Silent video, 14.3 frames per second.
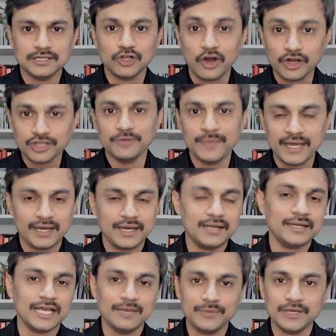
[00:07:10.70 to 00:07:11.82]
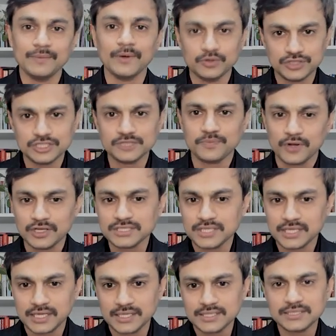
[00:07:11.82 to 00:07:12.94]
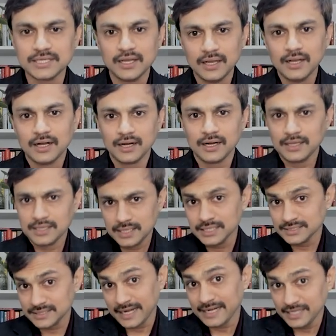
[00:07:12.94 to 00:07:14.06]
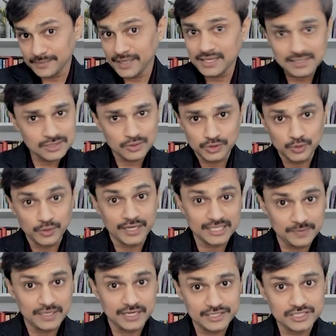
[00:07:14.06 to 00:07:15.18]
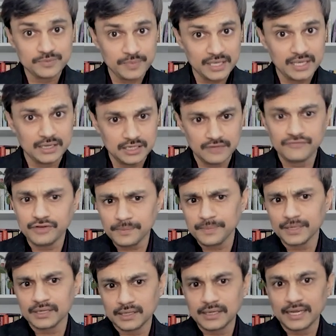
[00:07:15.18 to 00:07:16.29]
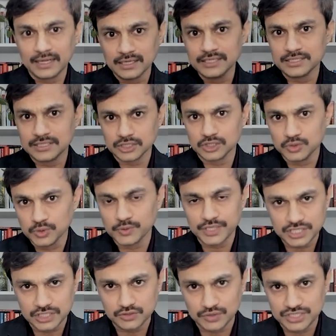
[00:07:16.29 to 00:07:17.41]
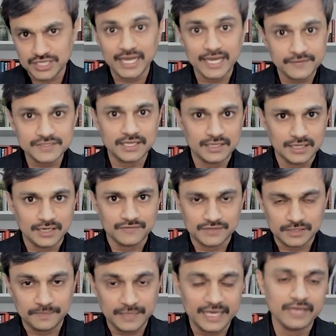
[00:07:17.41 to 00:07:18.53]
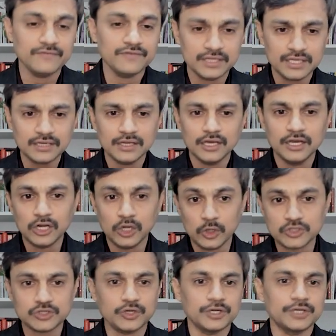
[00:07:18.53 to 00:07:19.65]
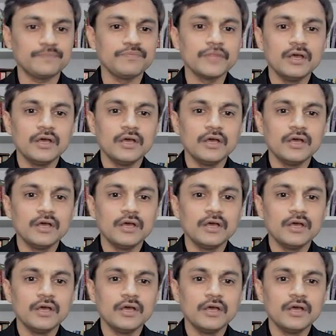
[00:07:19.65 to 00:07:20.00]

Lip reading: document. Tell me about this process. It's randomized. So your experience may differ, but at least the two questions which I have seen after playing with it looks good.